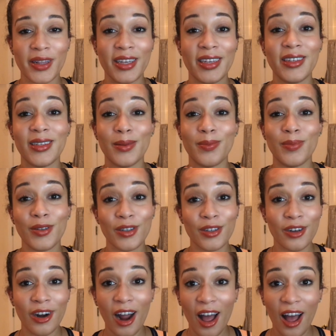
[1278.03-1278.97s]
Please
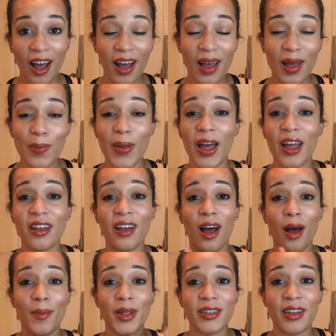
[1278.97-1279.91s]
subscribe and
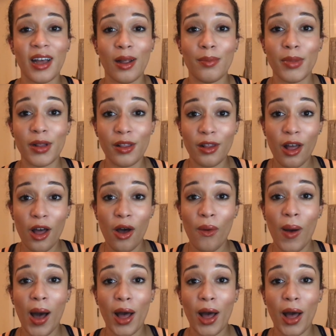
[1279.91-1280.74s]
comment down below